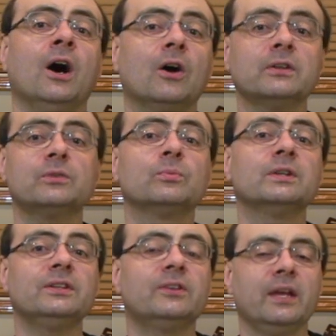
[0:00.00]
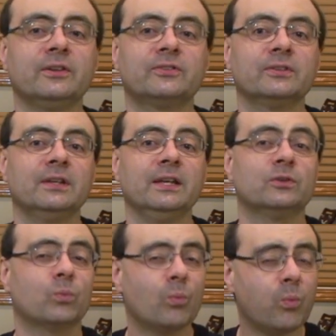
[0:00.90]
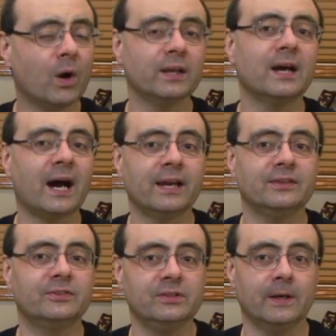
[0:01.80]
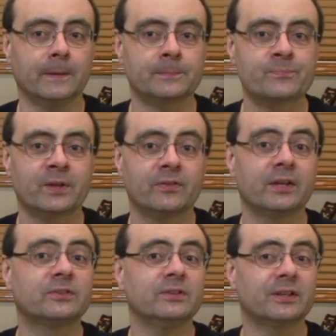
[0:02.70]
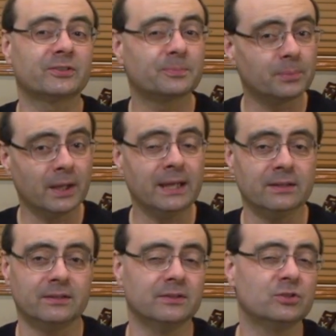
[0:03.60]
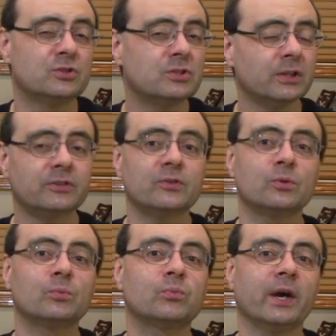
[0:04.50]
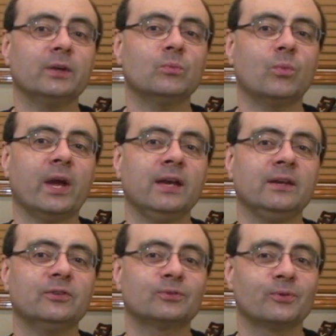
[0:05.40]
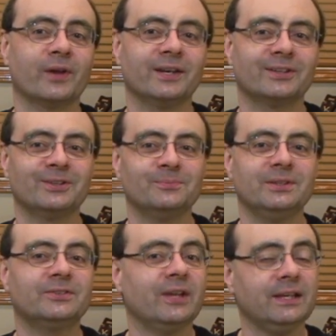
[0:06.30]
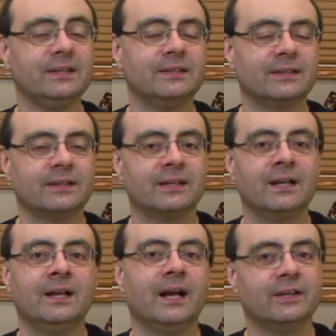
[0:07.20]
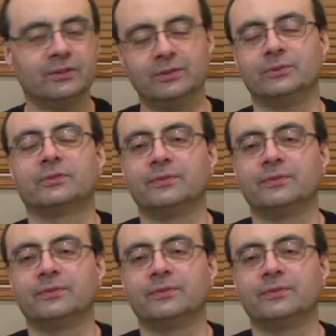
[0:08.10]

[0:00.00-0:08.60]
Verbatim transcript: All it really takes is one idea that's explained in just the right way so that it can be taken in and used